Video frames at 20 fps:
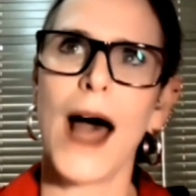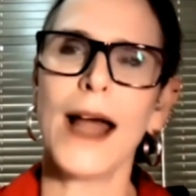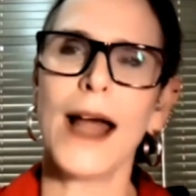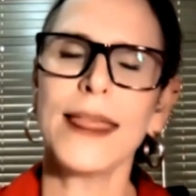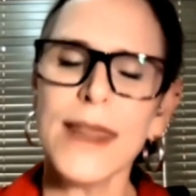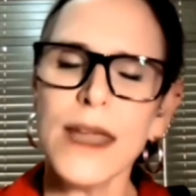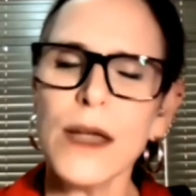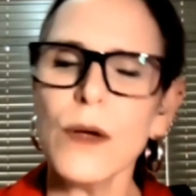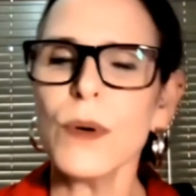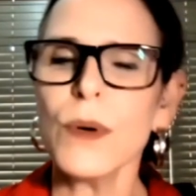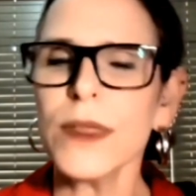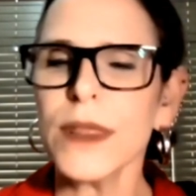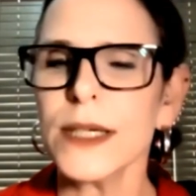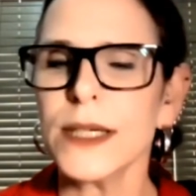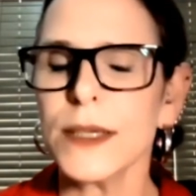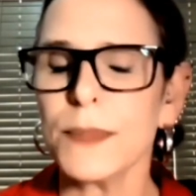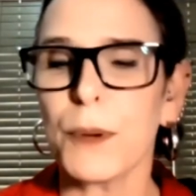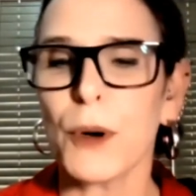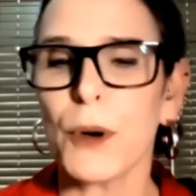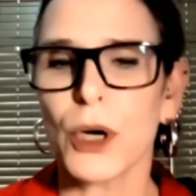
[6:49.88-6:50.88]
I think what
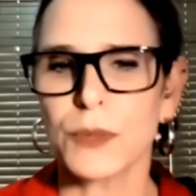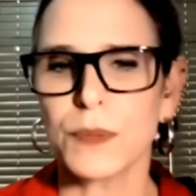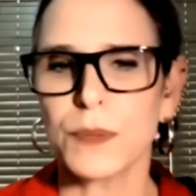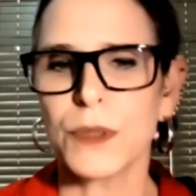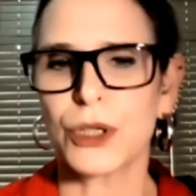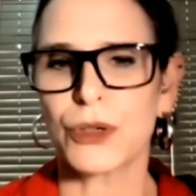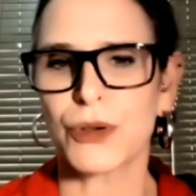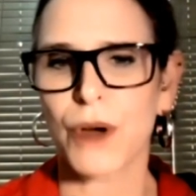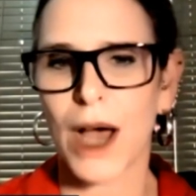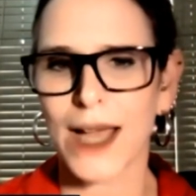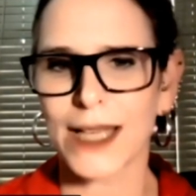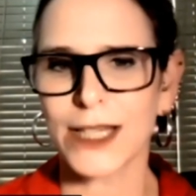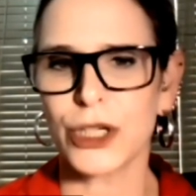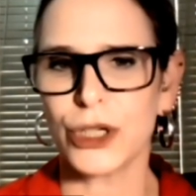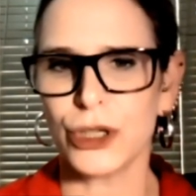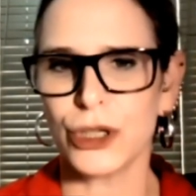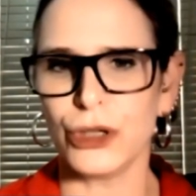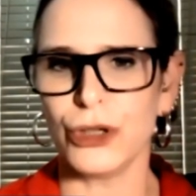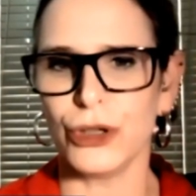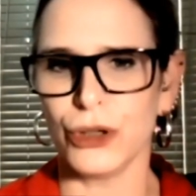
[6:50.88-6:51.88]
the department tried
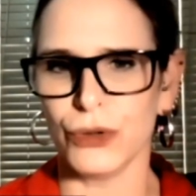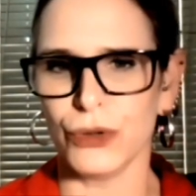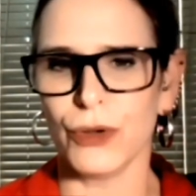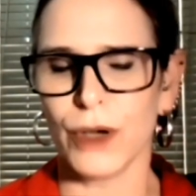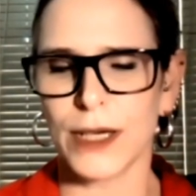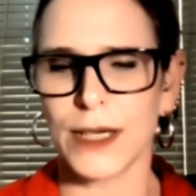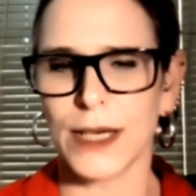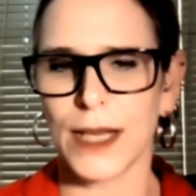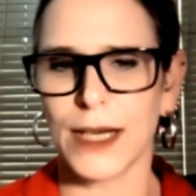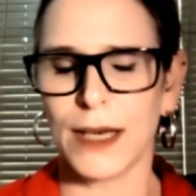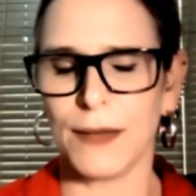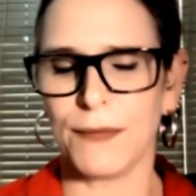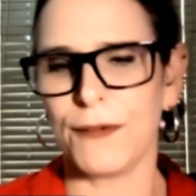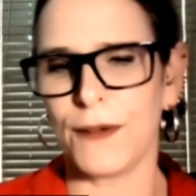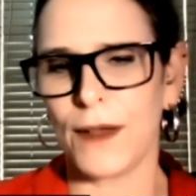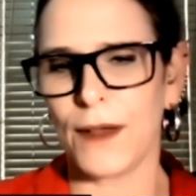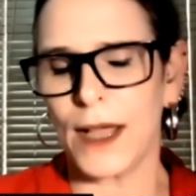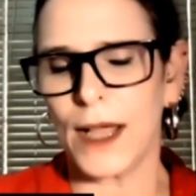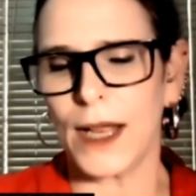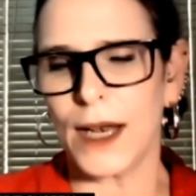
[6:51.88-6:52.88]
to do, and, and,
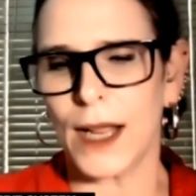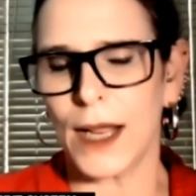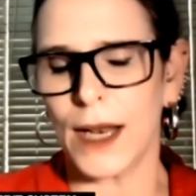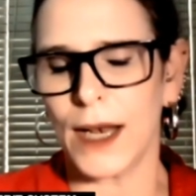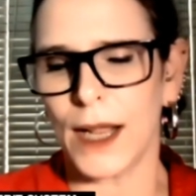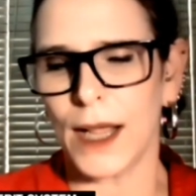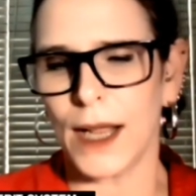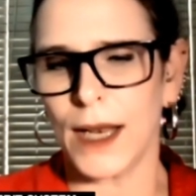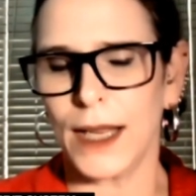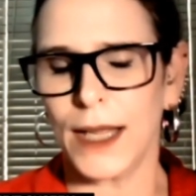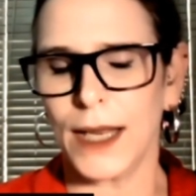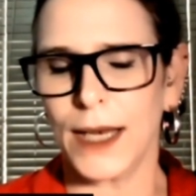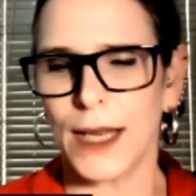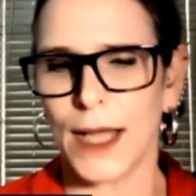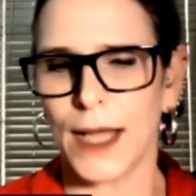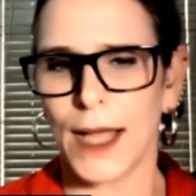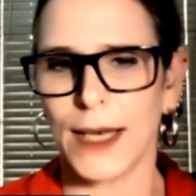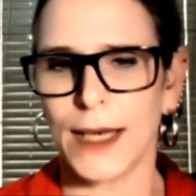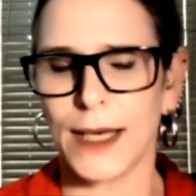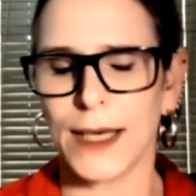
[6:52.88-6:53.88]
if, and,
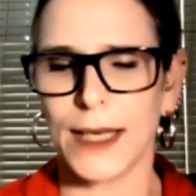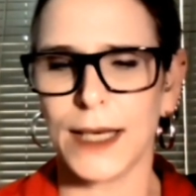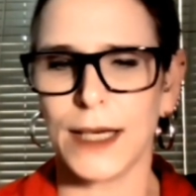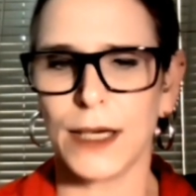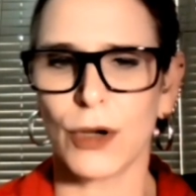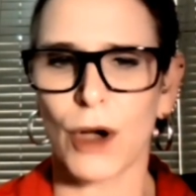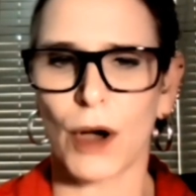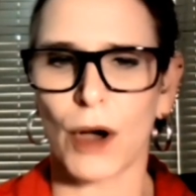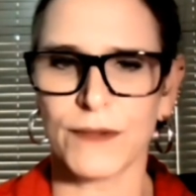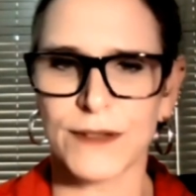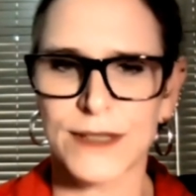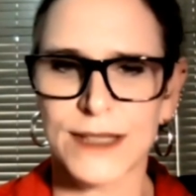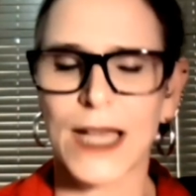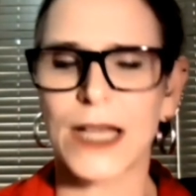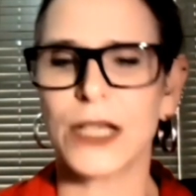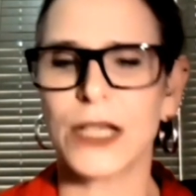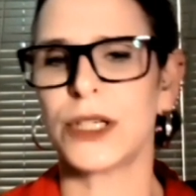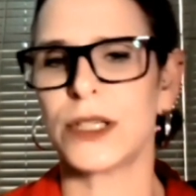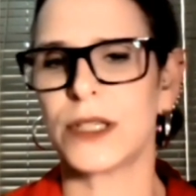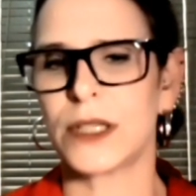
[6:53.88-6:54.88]
and, and in
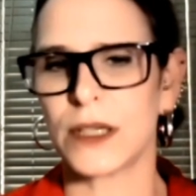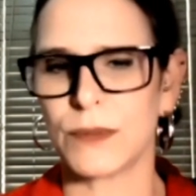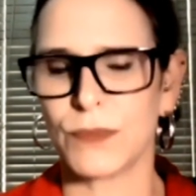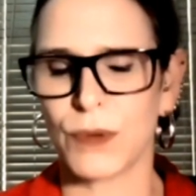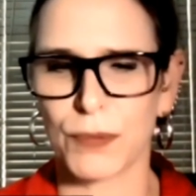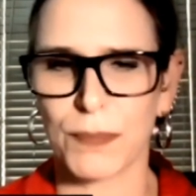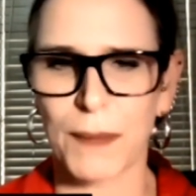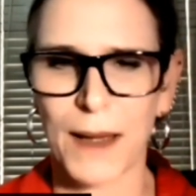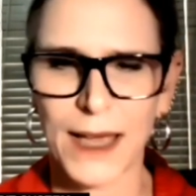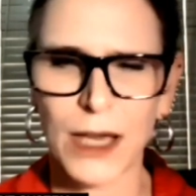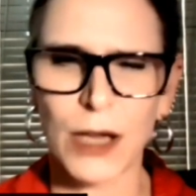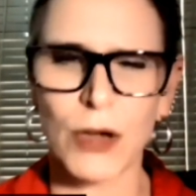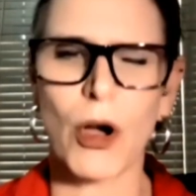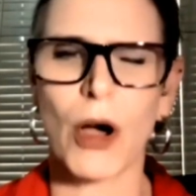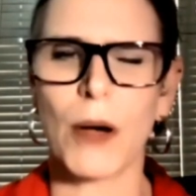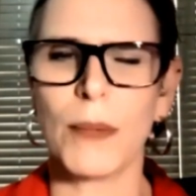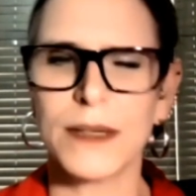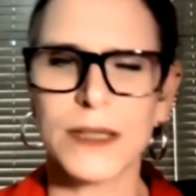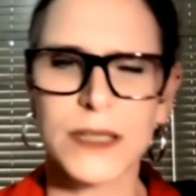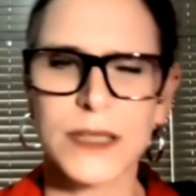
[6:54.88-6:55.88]
conversations and with making
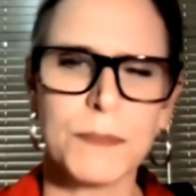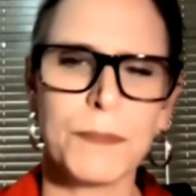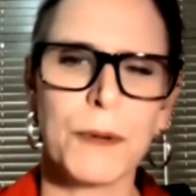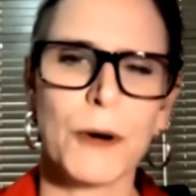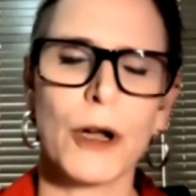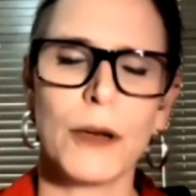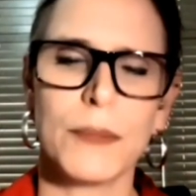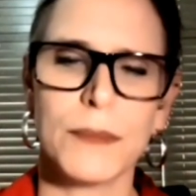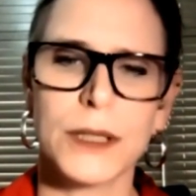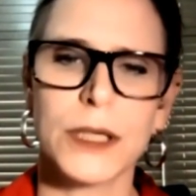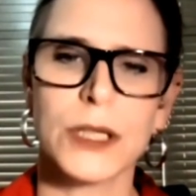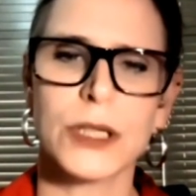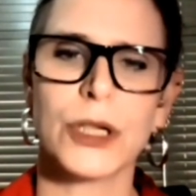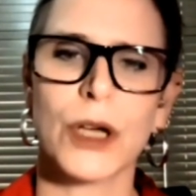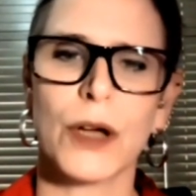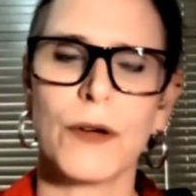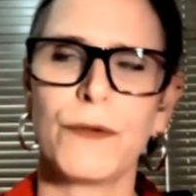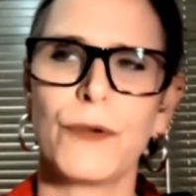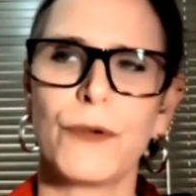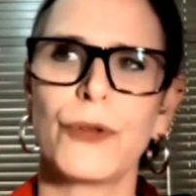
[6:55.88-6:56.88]
comments in parliament and
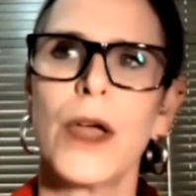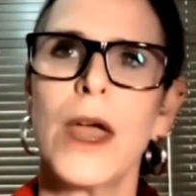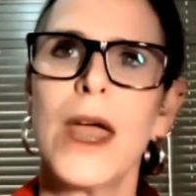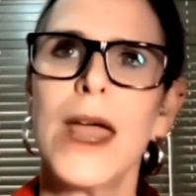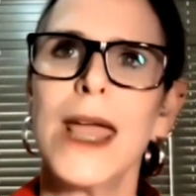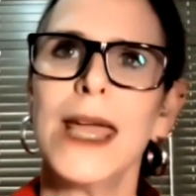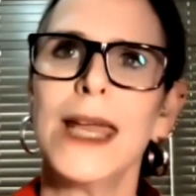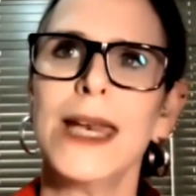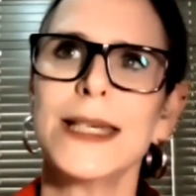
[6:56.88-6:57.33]
so forth,